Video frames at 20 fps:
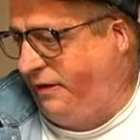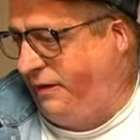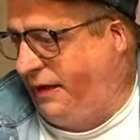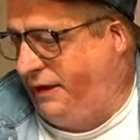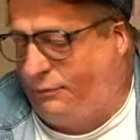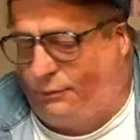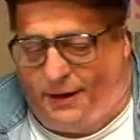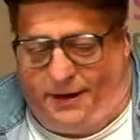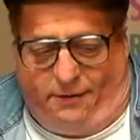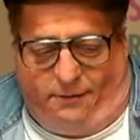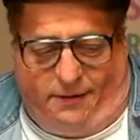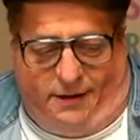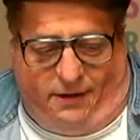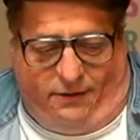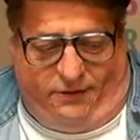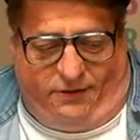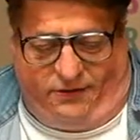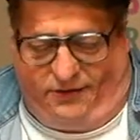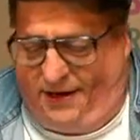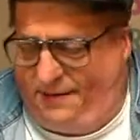like, right
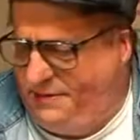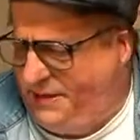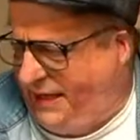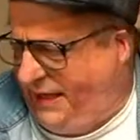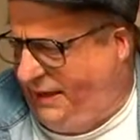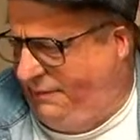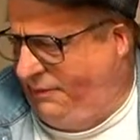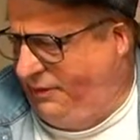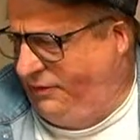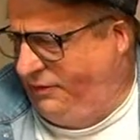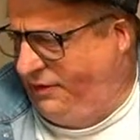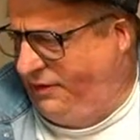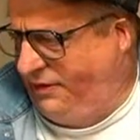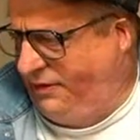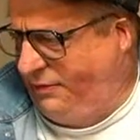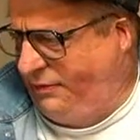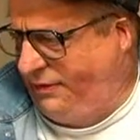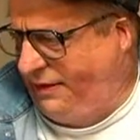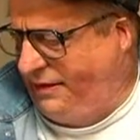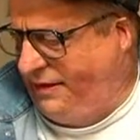around the same time, there's
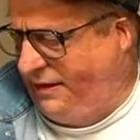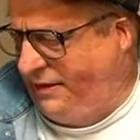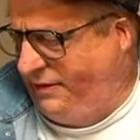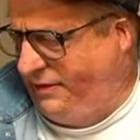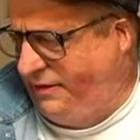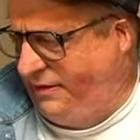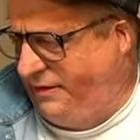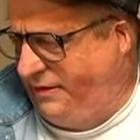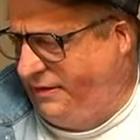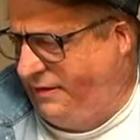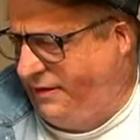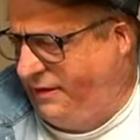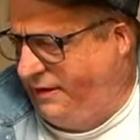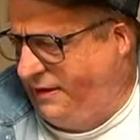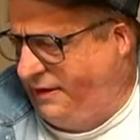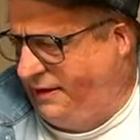another,